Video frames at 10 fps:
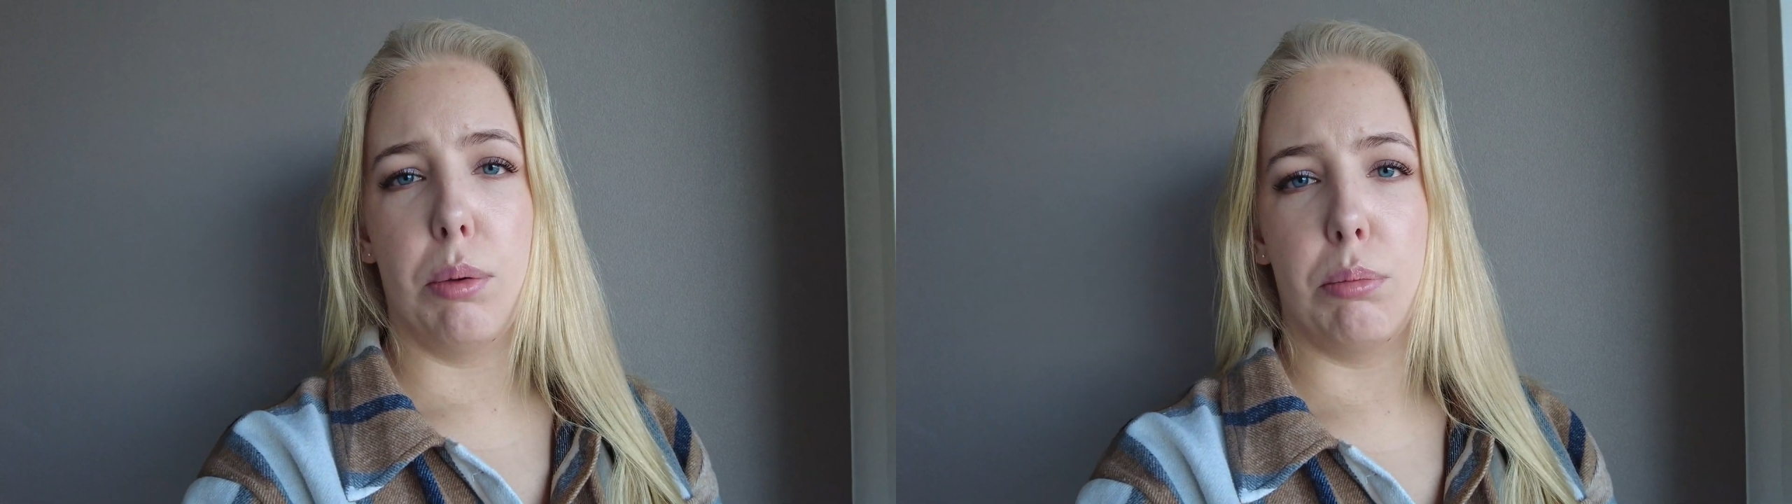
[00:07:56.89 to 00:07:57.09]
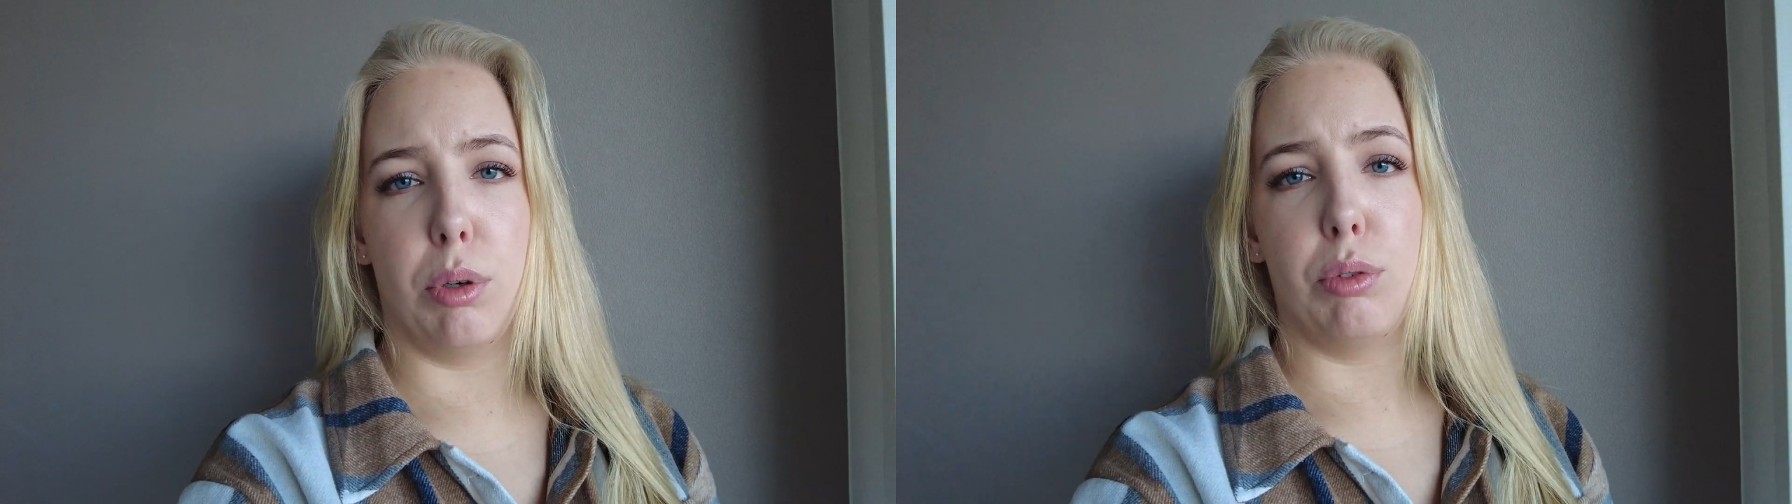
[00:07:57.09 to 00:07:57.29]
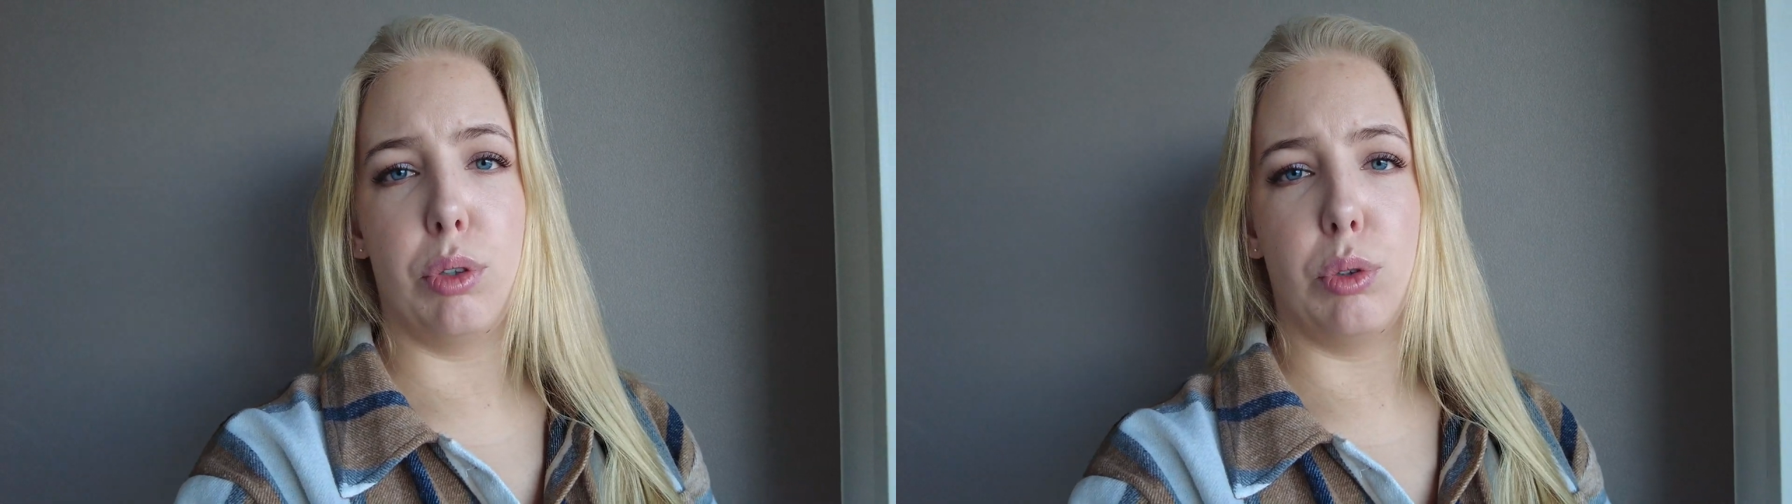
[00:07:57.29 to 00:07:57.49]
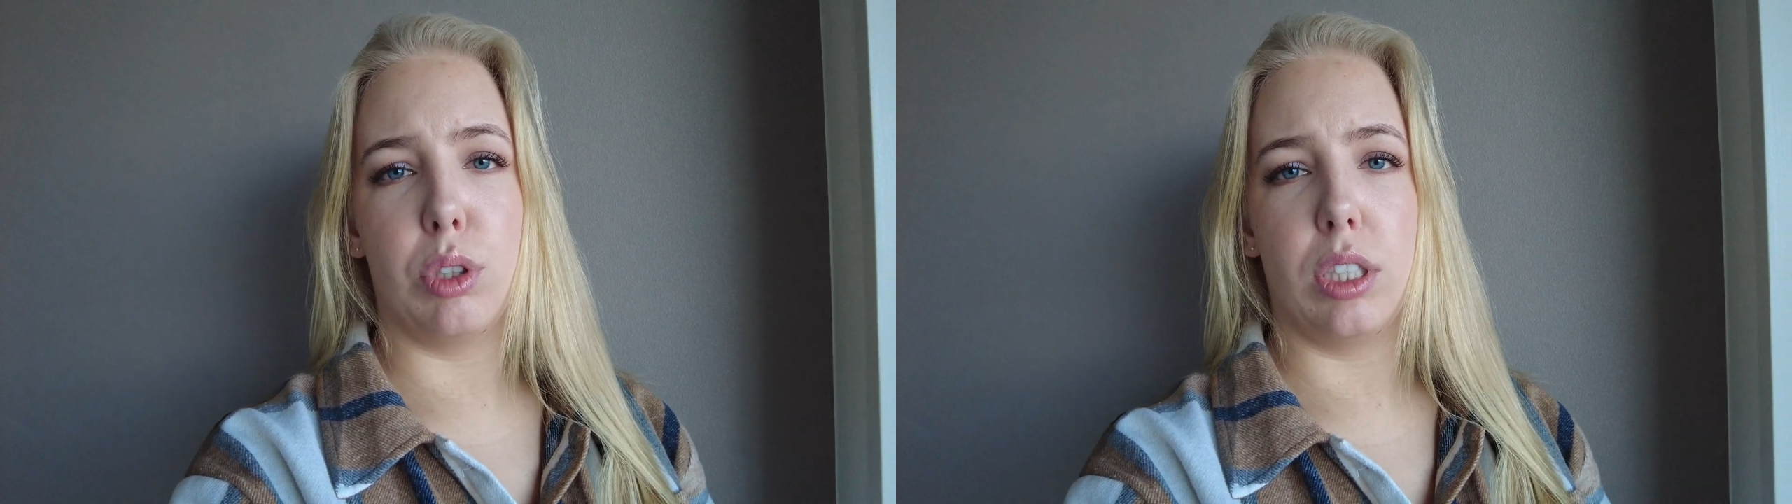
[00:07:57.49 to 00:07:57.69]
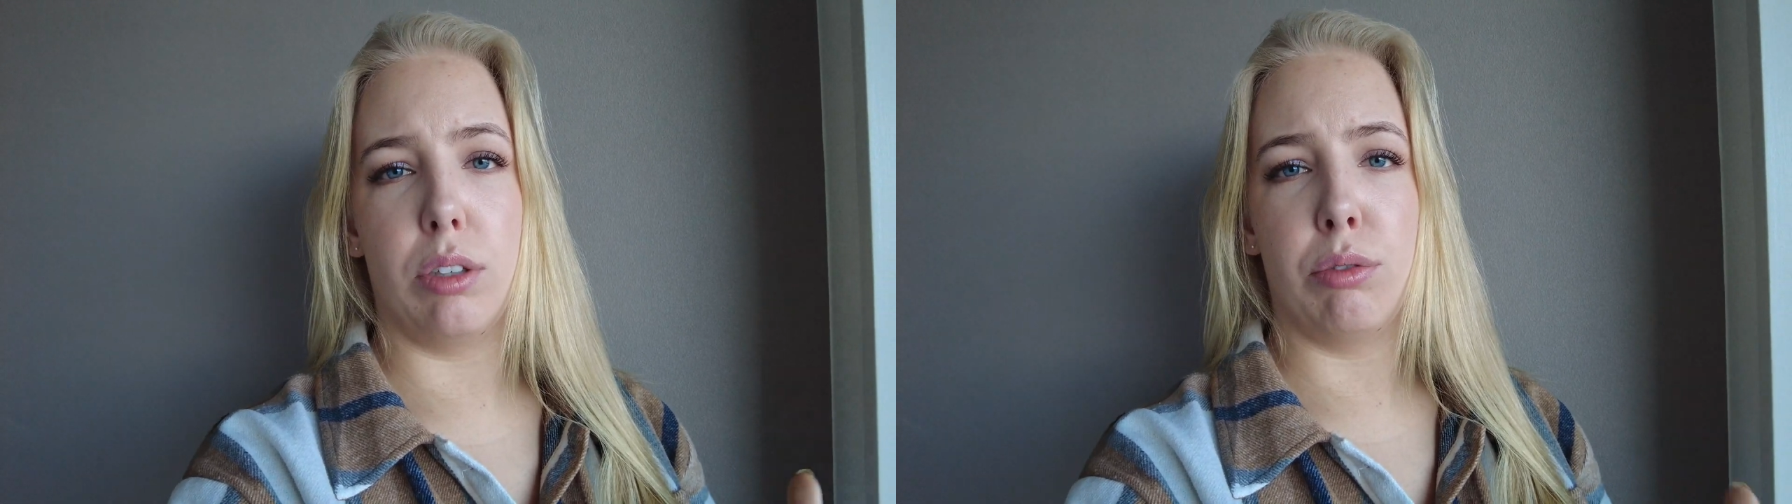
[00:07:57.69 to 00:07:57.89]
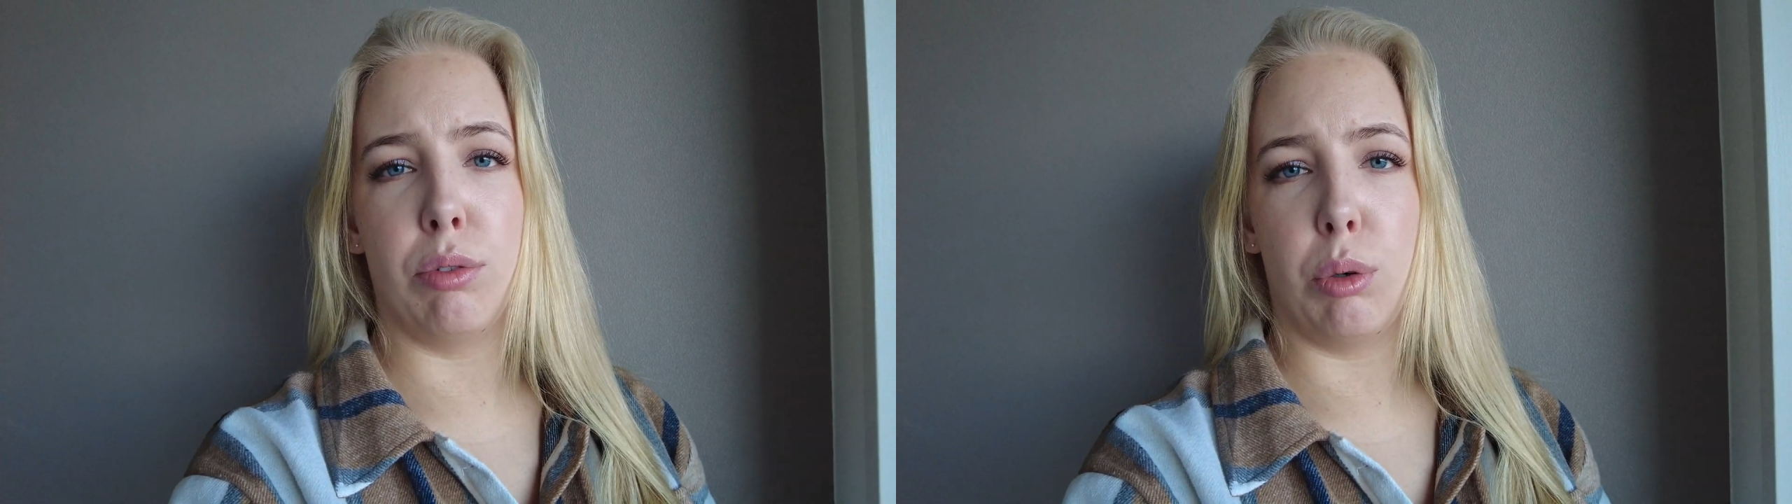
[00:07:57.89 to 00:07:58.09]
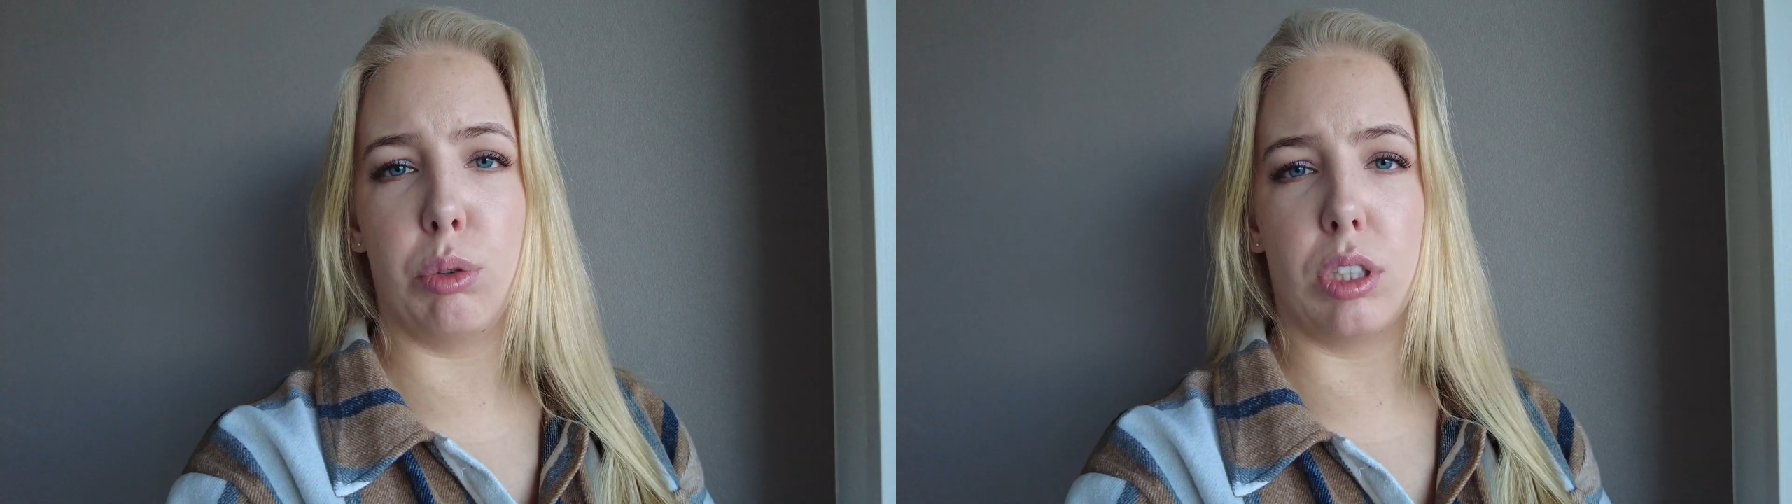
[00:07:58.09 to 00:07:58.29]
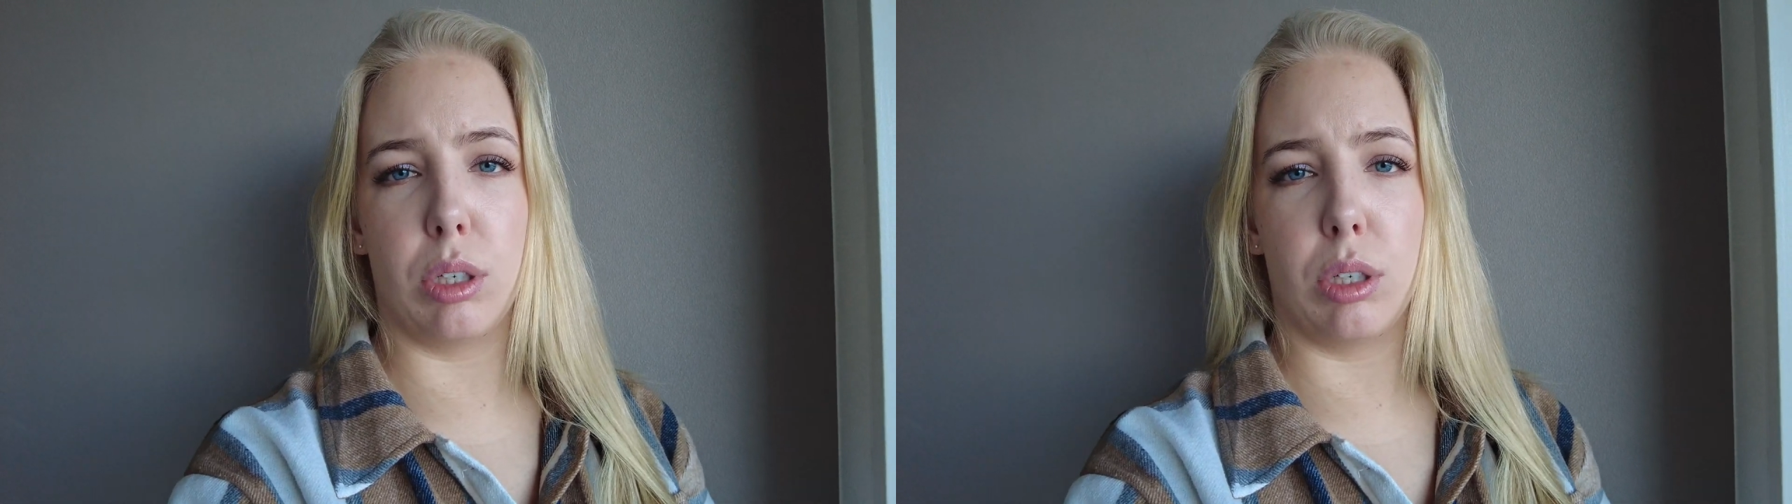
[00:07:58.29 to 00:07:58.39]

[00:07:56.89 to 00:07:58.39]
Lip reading: both using phones